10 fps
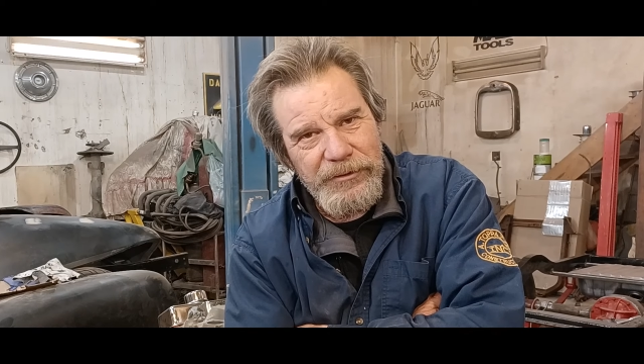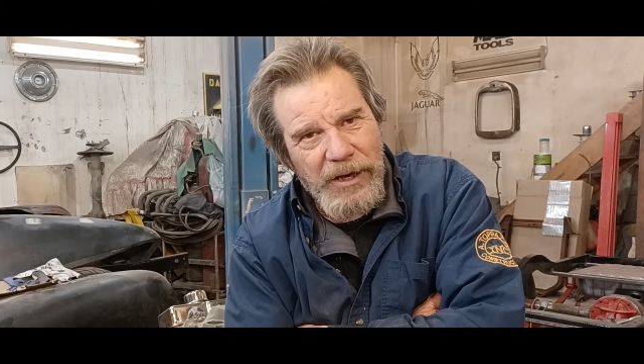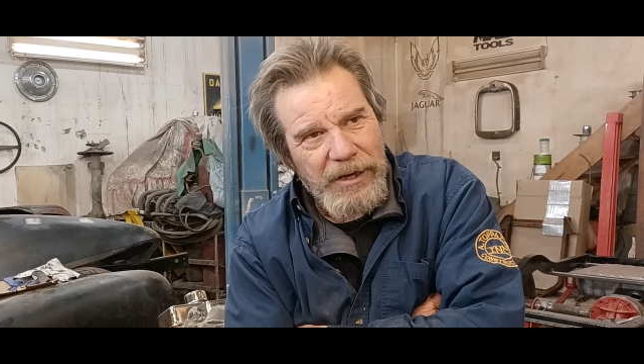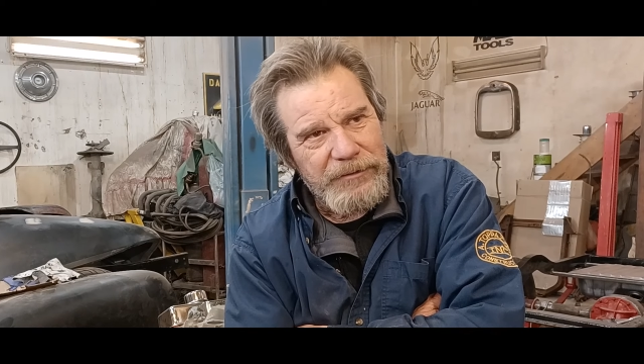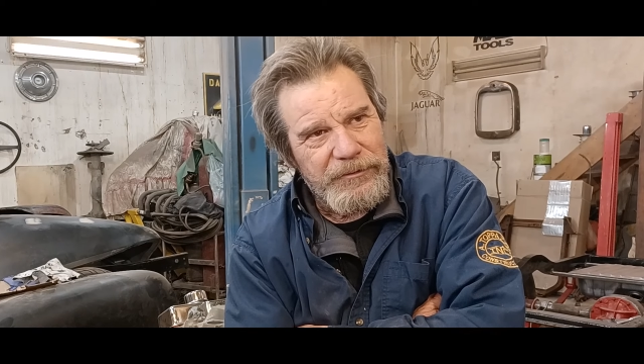
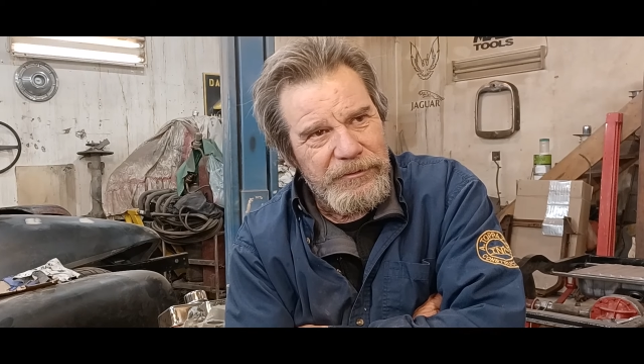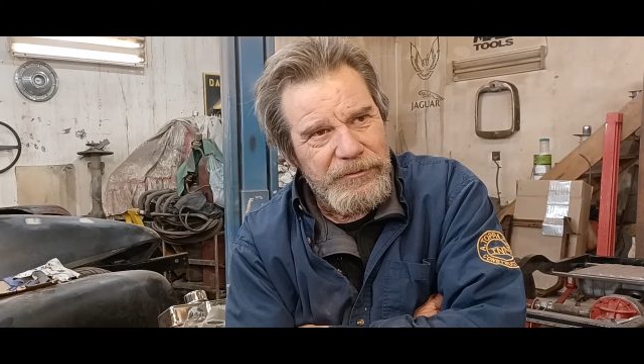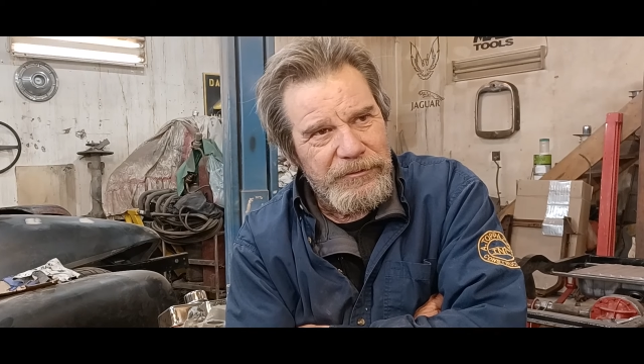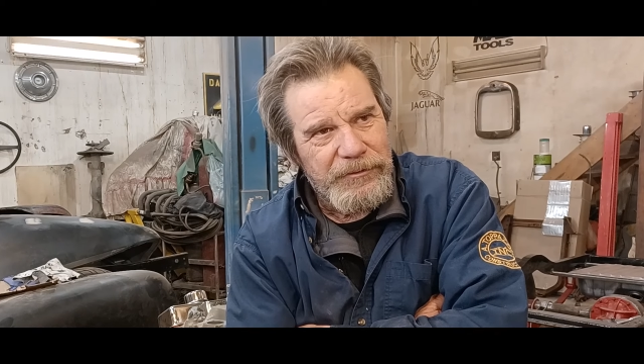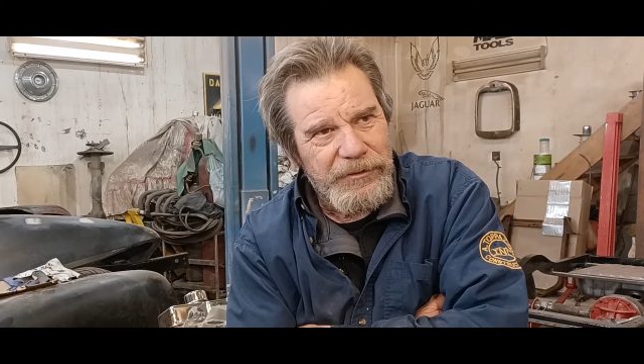
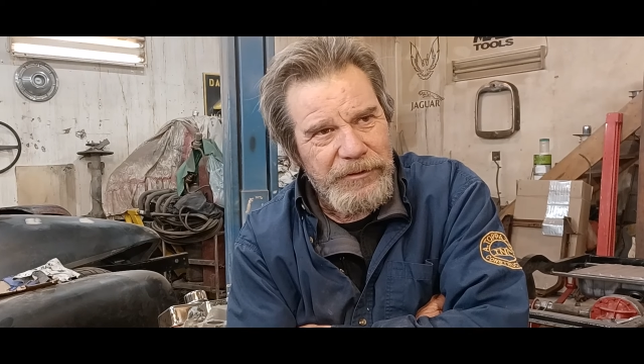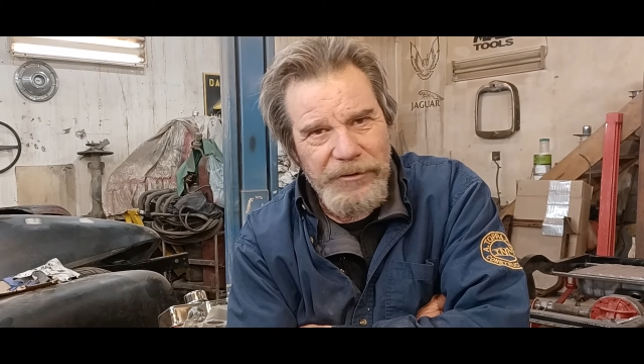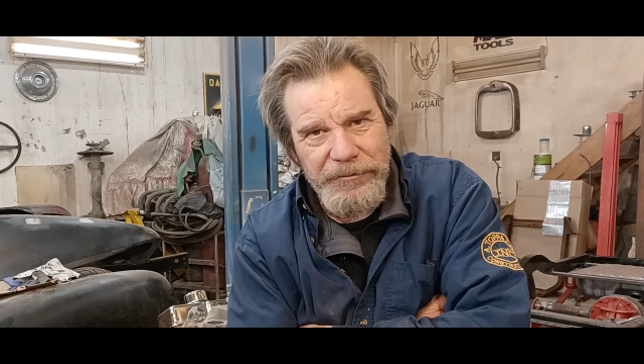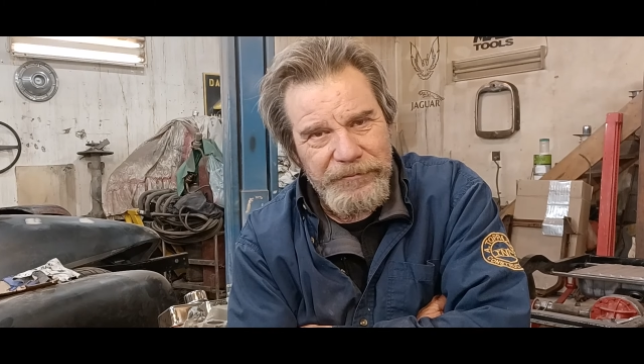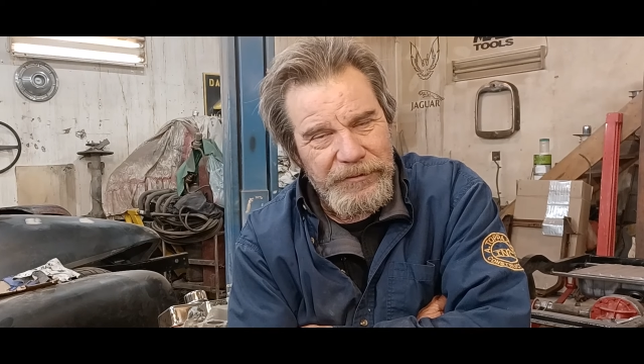taxes, and
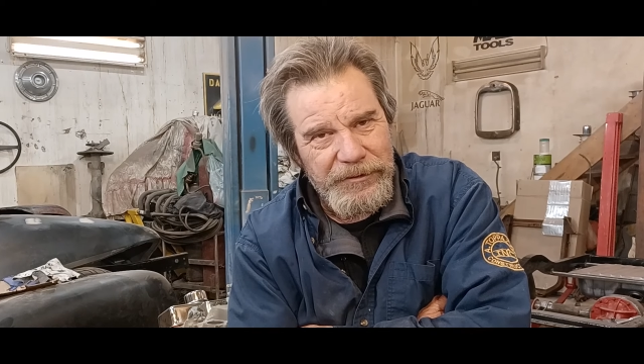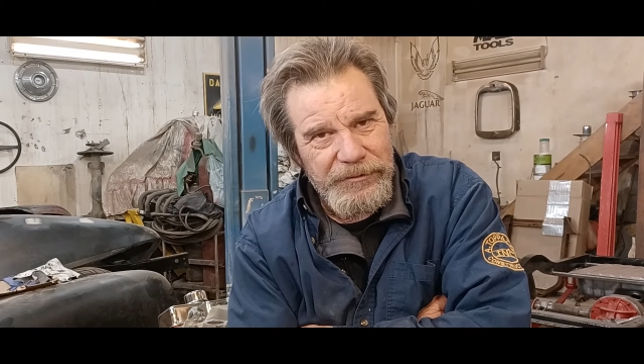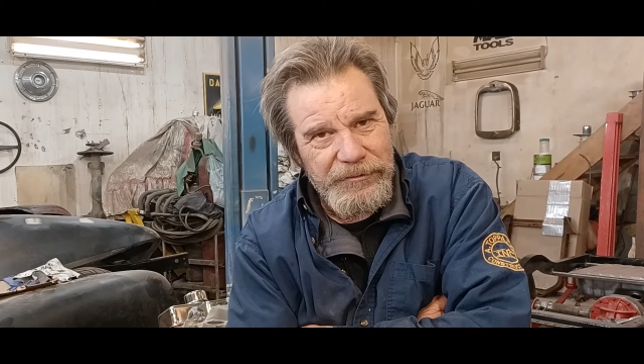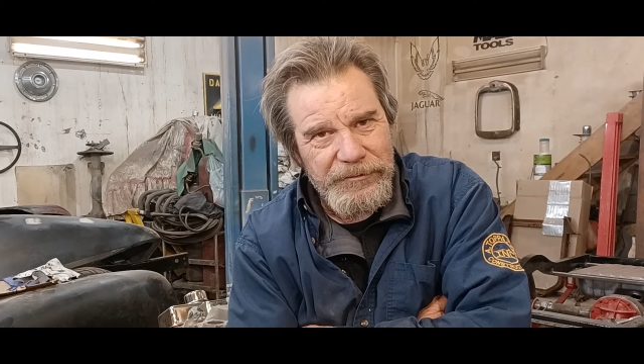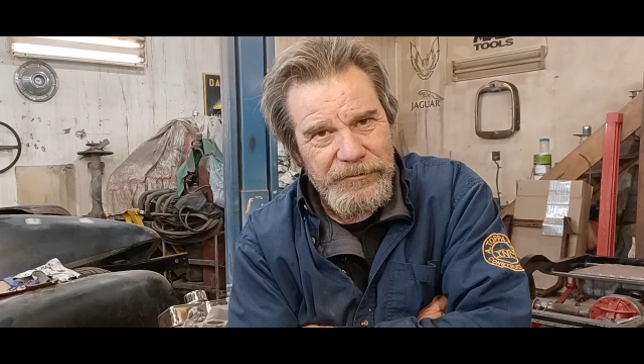other
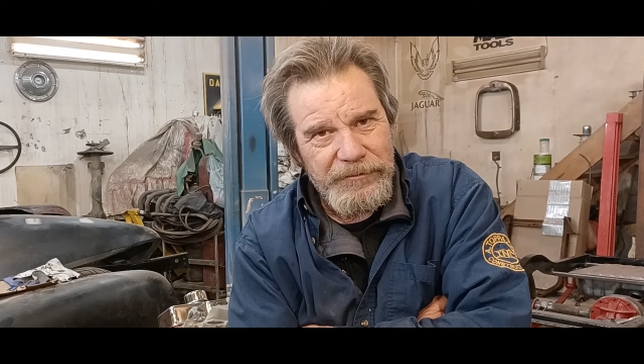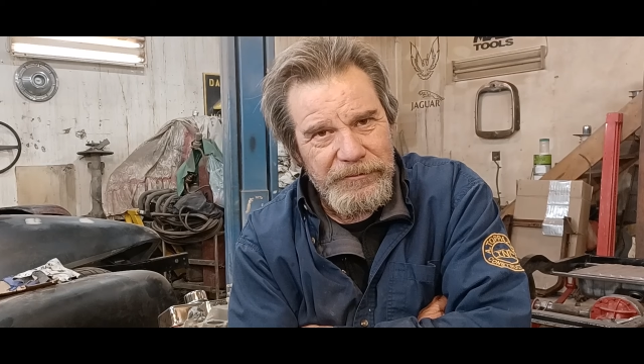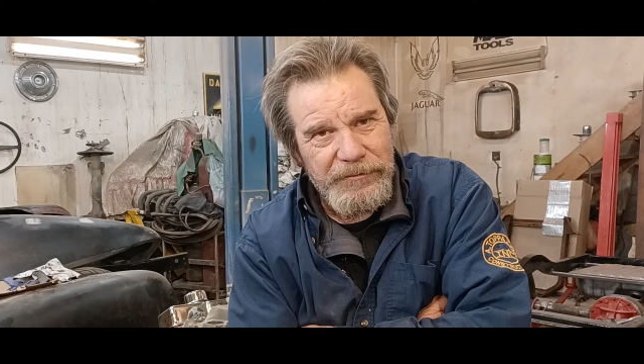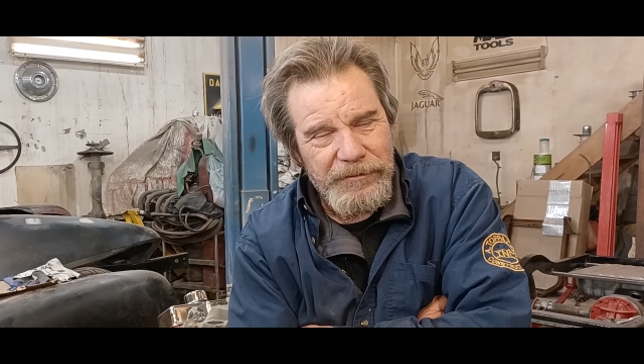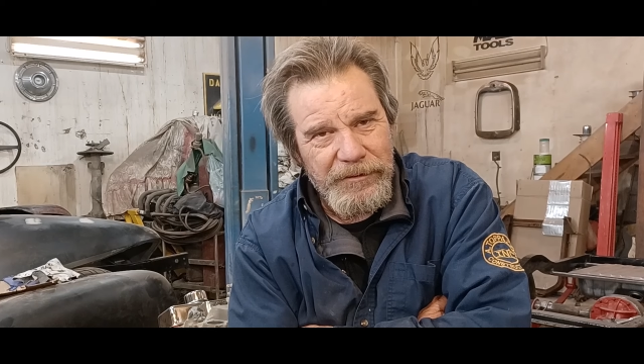fees
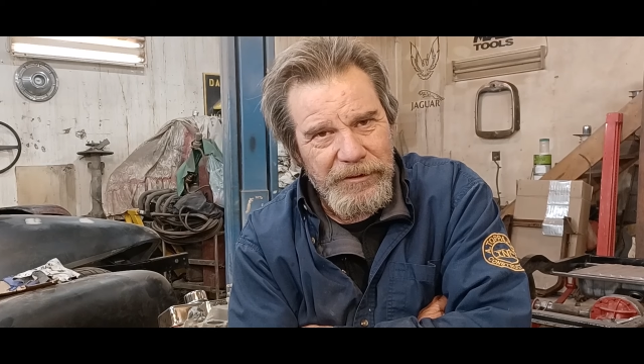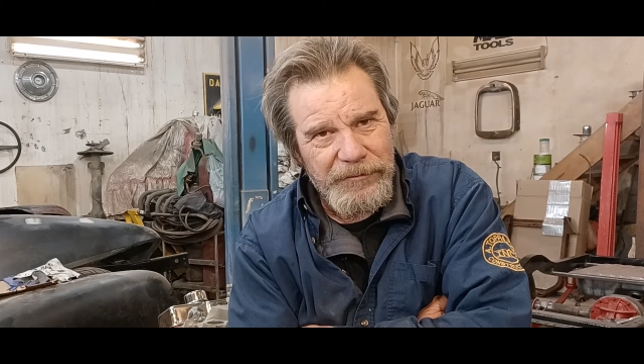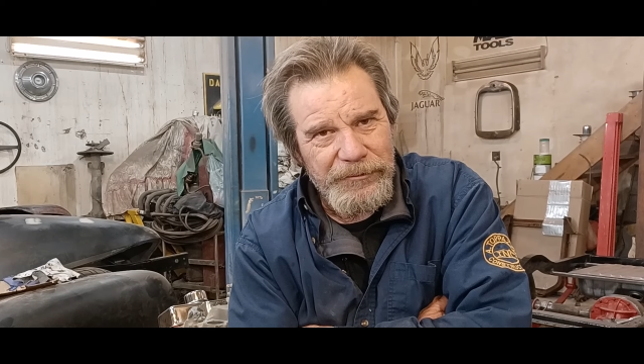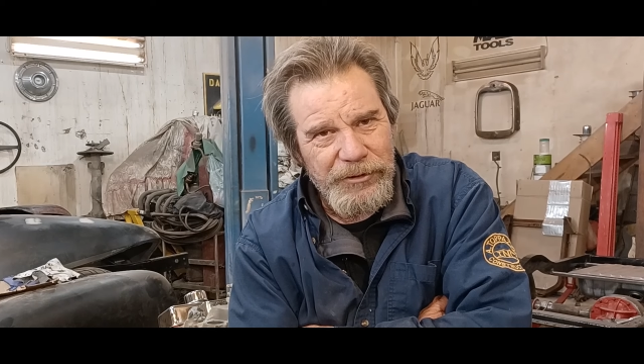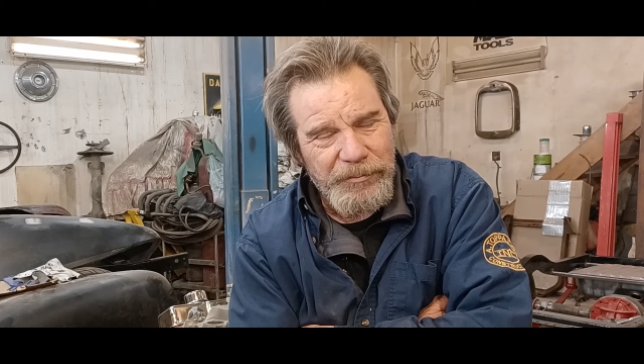in
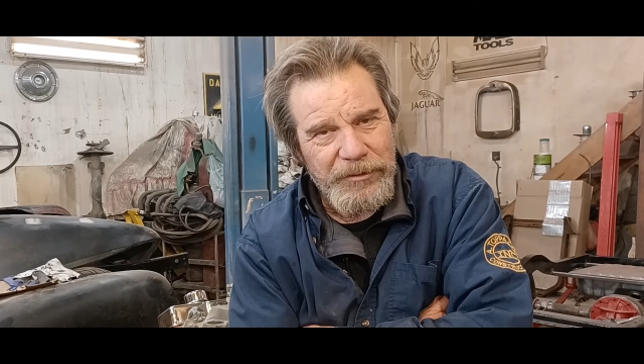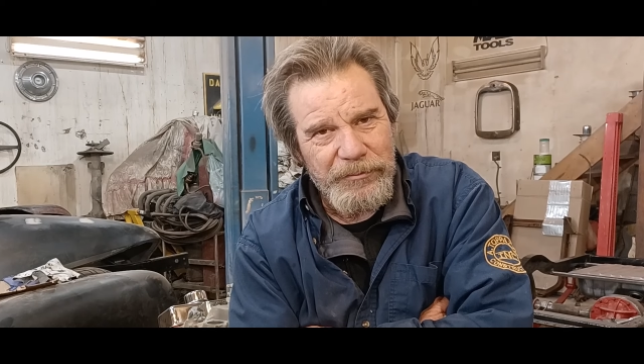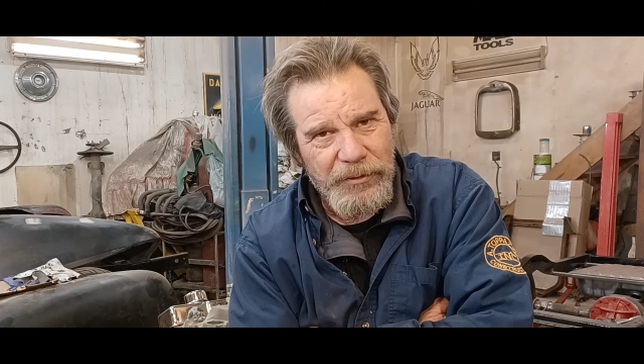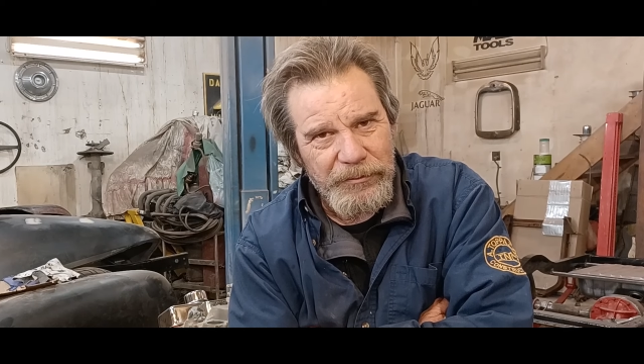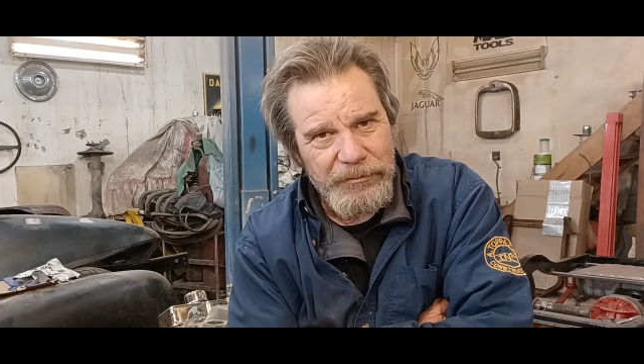their shipping
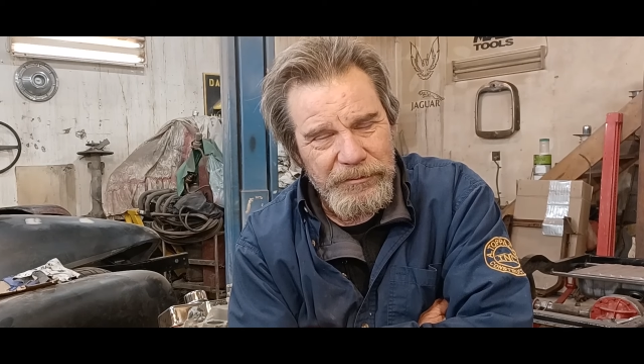quote.